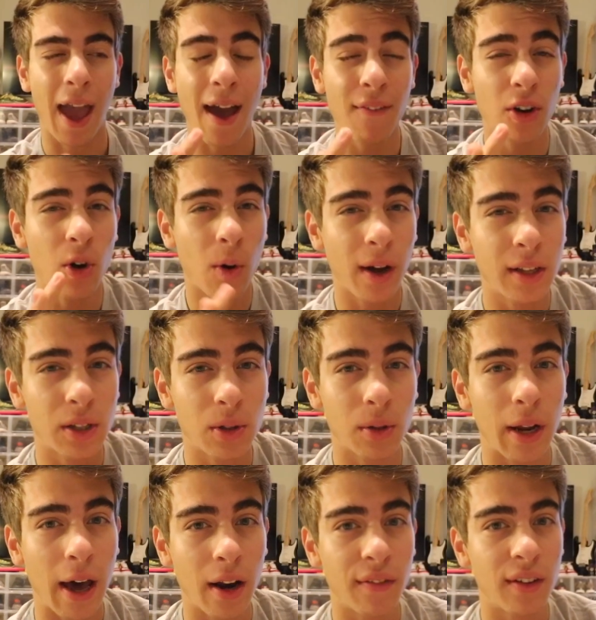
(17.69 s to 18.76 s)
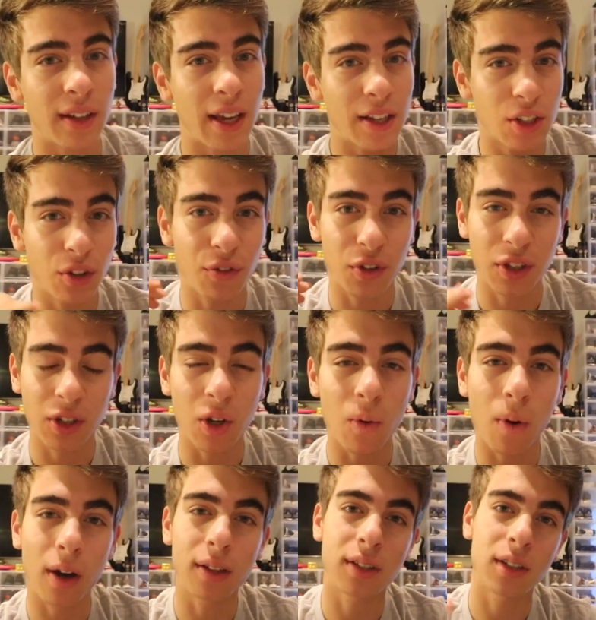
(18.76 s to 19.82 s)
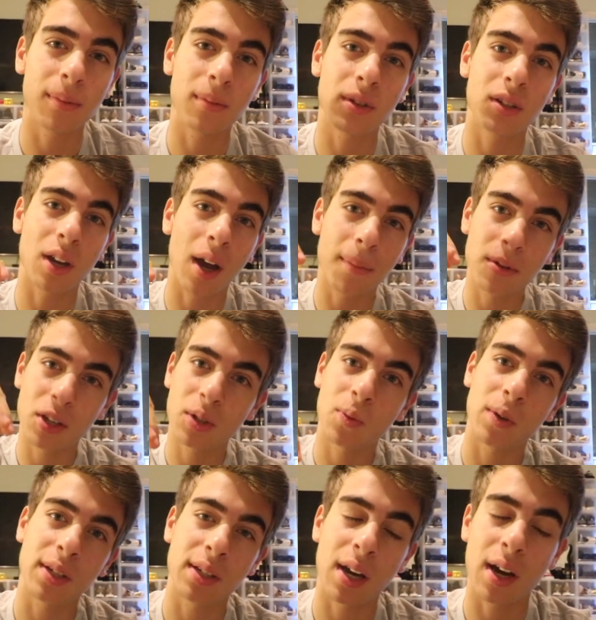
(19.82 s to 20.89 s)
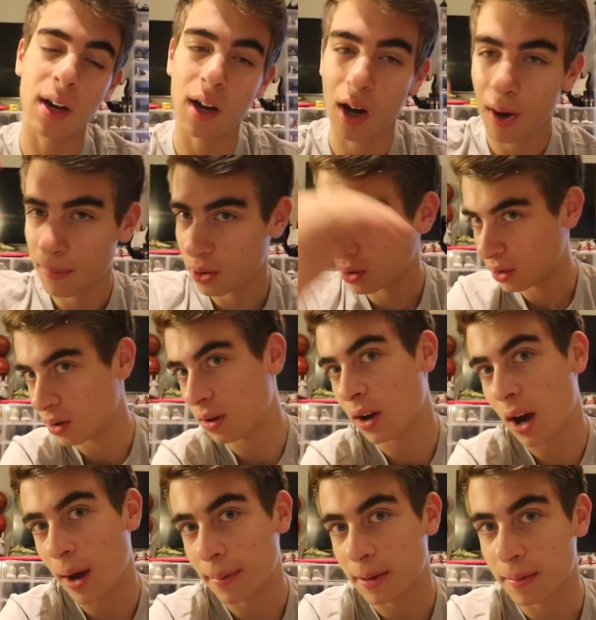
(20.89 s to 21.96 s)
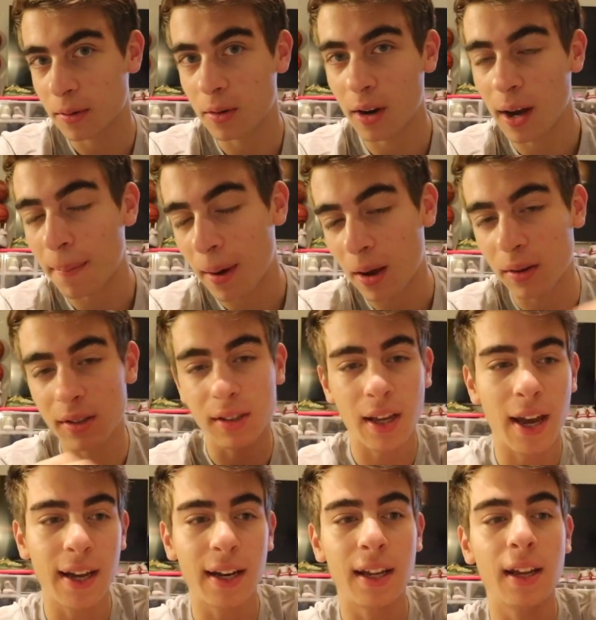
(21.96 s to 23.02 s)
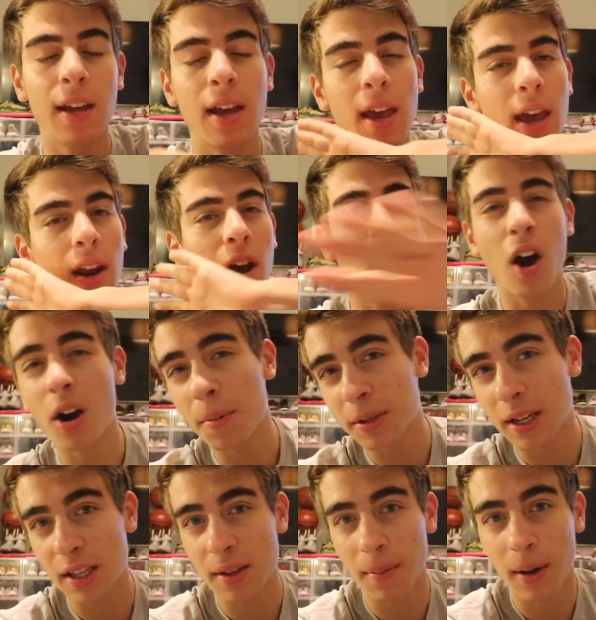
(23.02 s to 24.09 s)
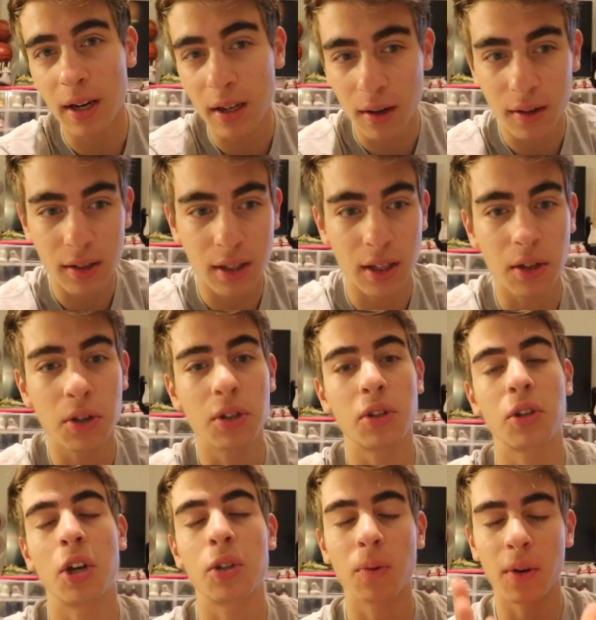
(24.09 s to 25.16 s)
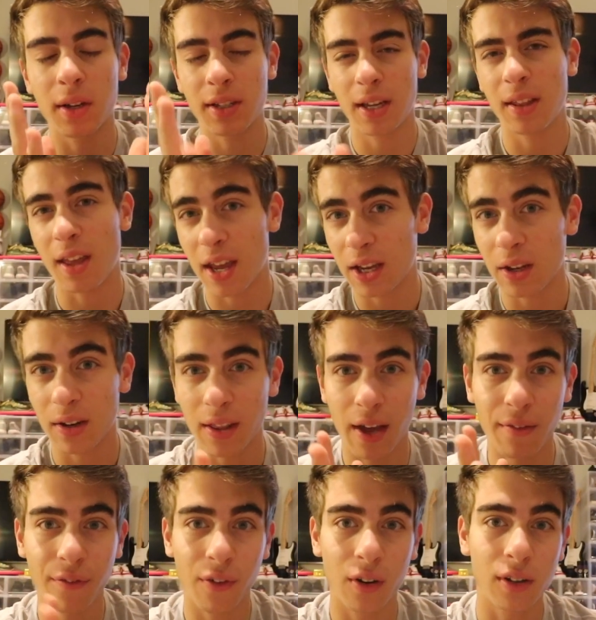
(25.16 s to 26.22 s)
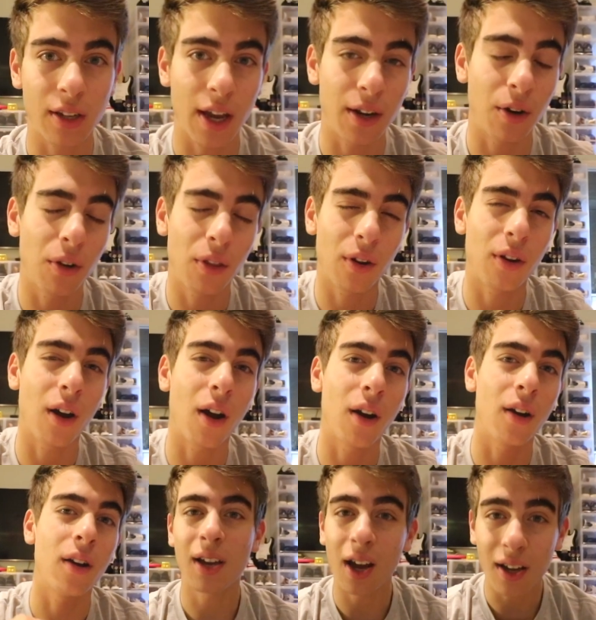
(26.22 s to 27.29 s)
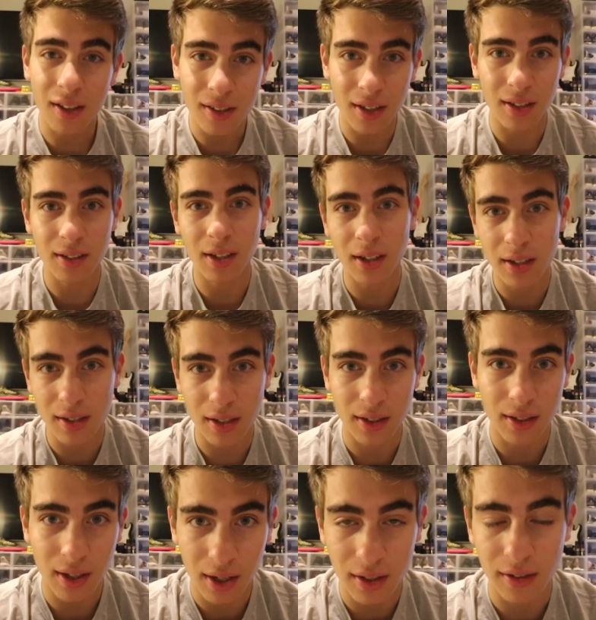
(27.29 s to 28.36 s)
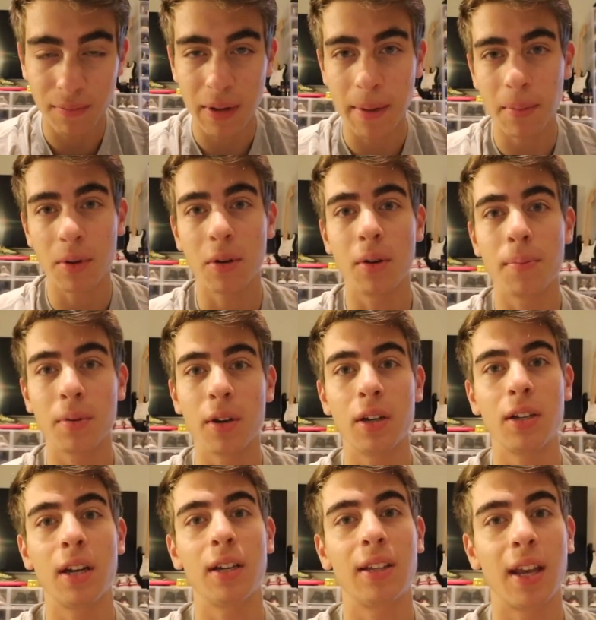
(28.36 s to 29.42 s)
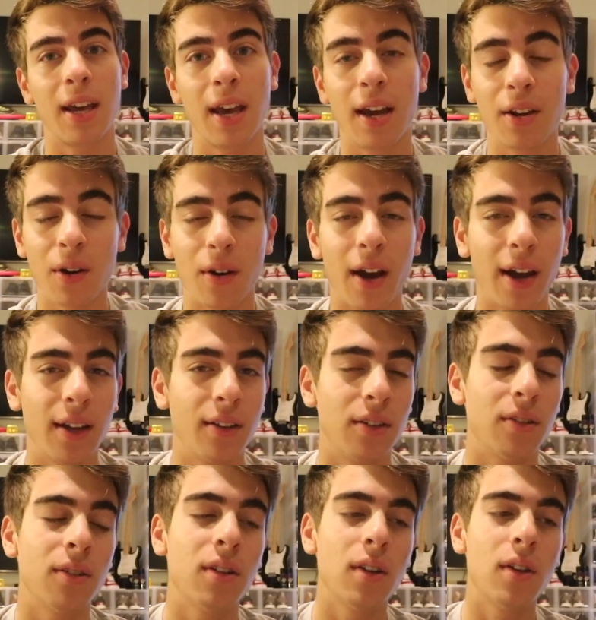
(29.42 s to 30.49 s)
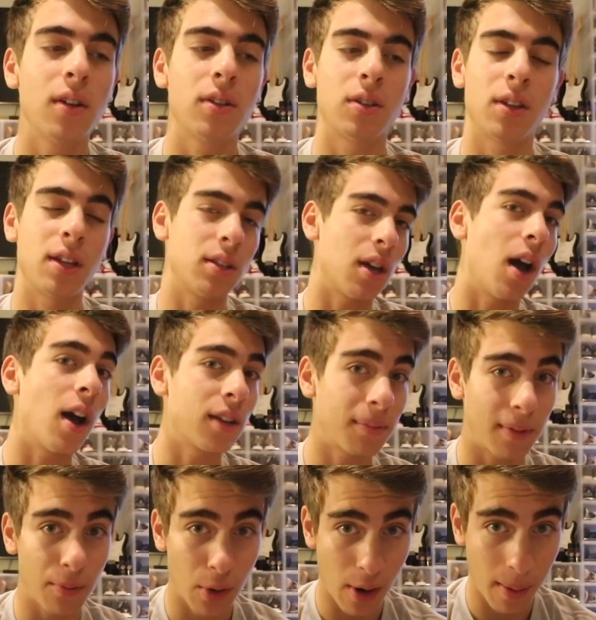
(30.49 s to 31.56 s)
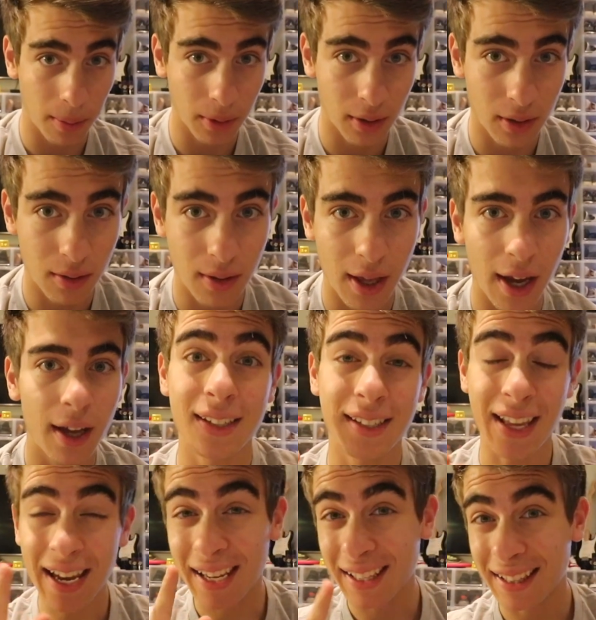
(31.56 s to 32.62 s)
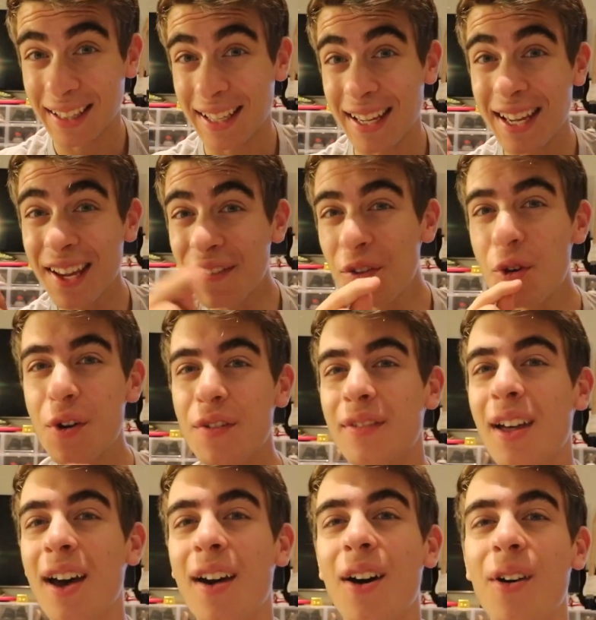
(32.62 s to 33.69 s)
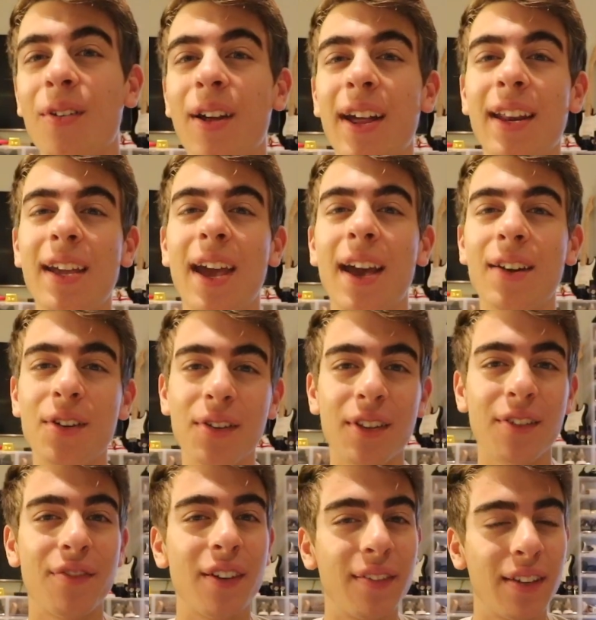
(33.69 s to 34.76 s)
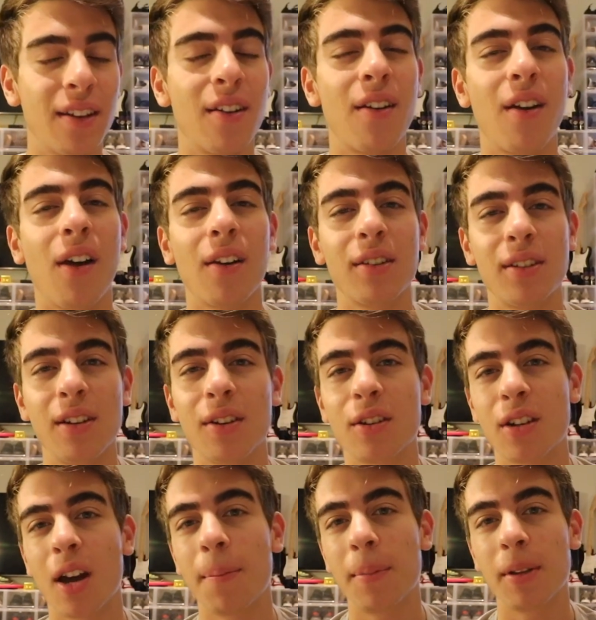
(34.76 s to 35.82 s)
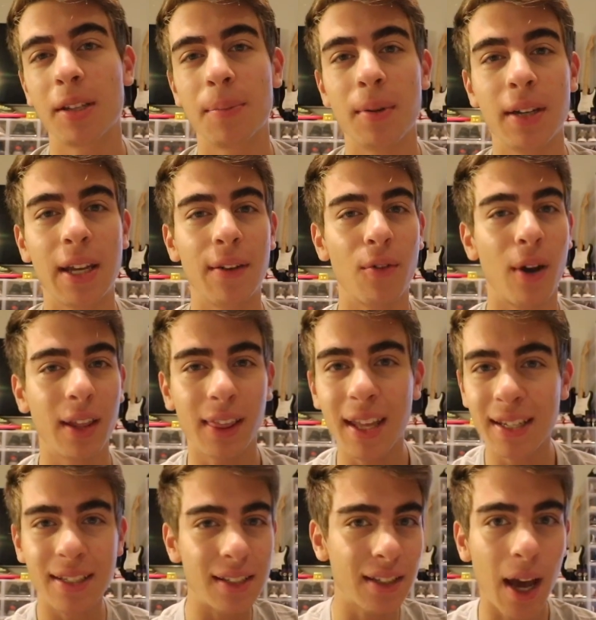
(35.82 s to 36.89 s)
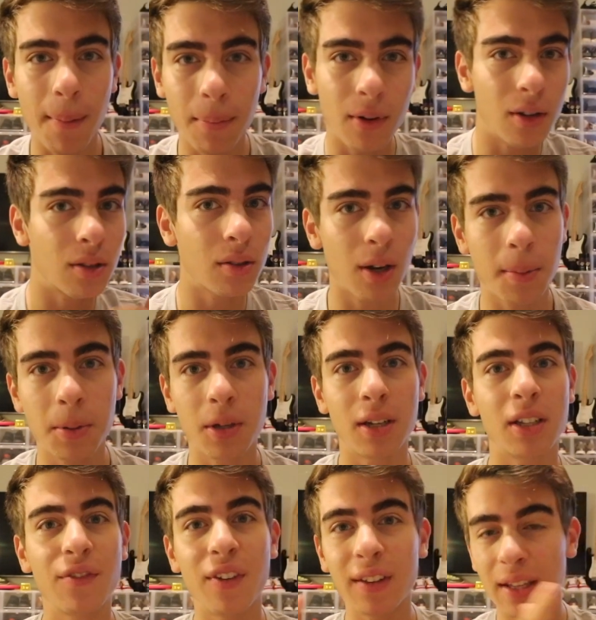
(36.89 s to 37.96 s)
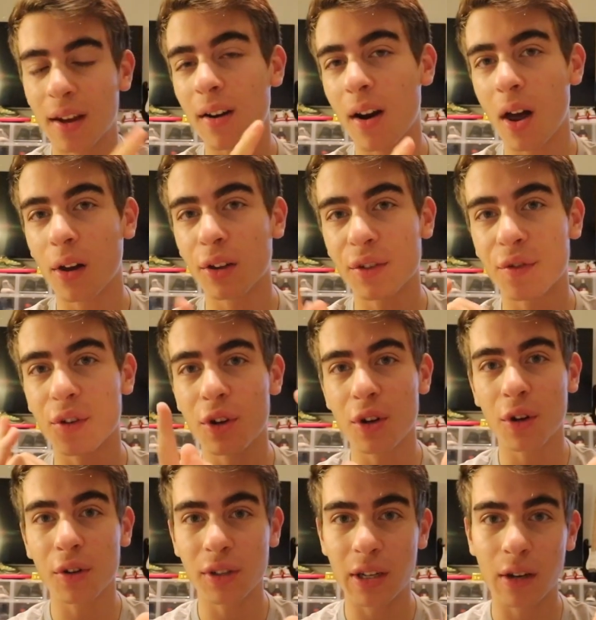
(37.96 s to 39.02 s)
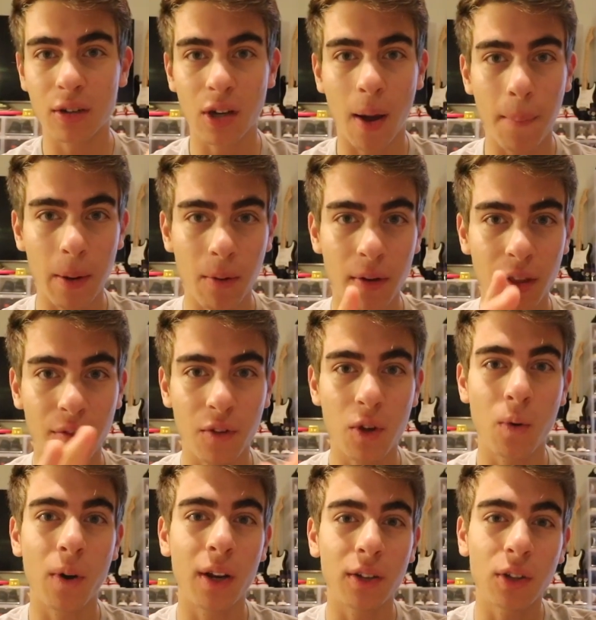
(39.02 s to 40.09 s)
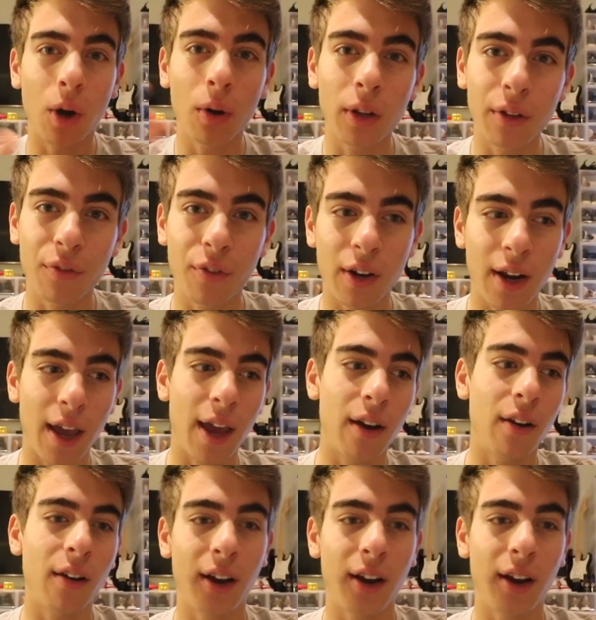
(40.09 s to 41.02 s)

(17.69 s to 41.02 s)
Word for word: I haven't quite sold out of it yet, so if you still want some, shopjustwin.com, you can go cop some Crep. I'll sign it, and 100% of the money goes to Houston, so I just wanna say thank you to that first. I know there are tons and tons and tons of people who appreciate that. I know I do, so that's awesome that we were able to do that. Secondly, if you have not already, enter the $1,500 sneaker shopping spree giveaway. Links on top of the description. It's $1,500 for you to go sneaker shopping with if you win. Totally free to enter.